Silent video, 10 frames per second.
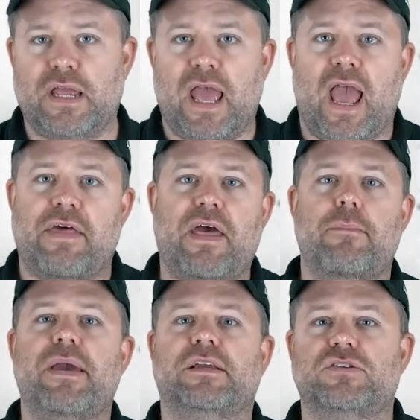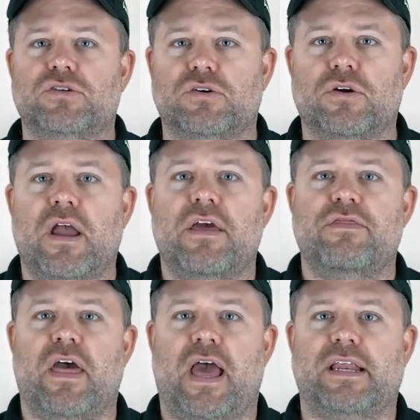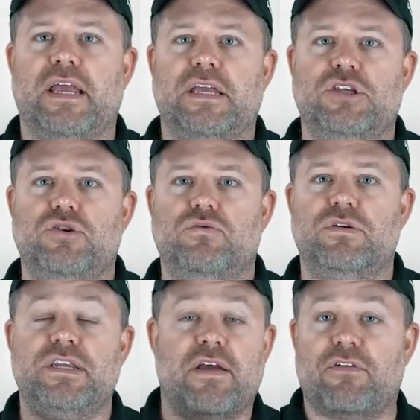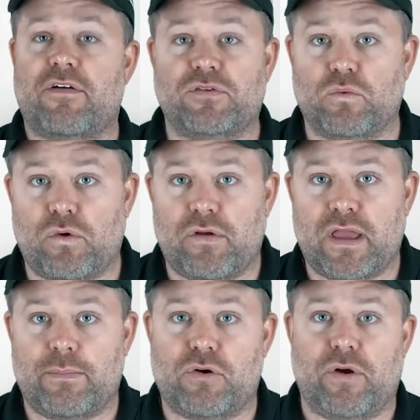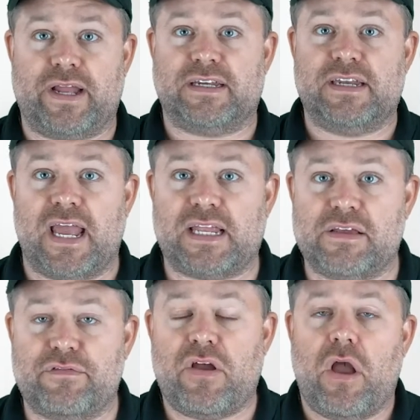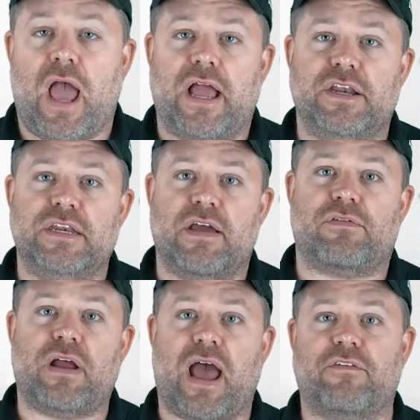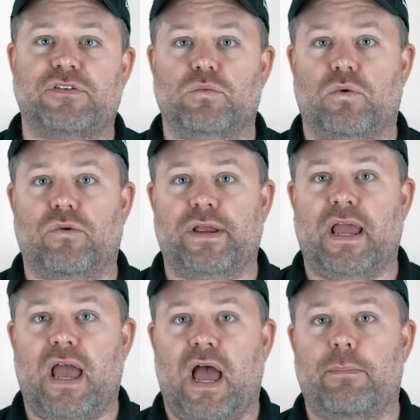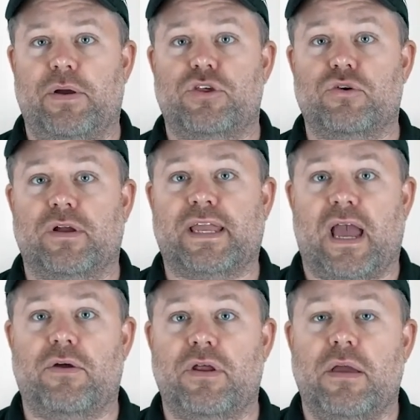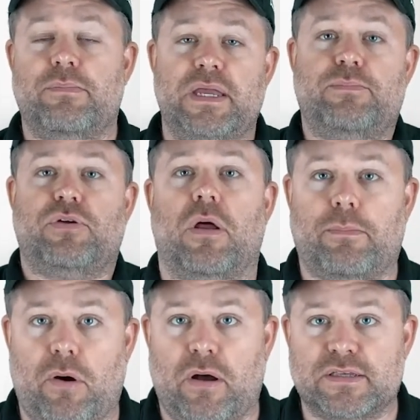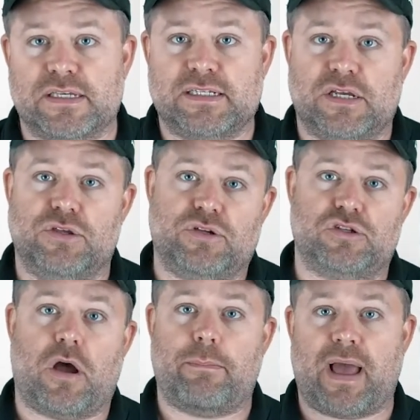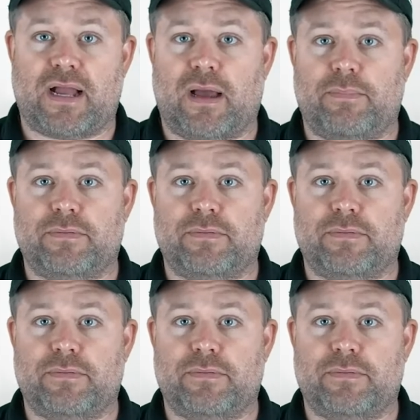And that makes sure that you never have to worry about going into negative and never have to worry about your account being put on pause until you can top back up.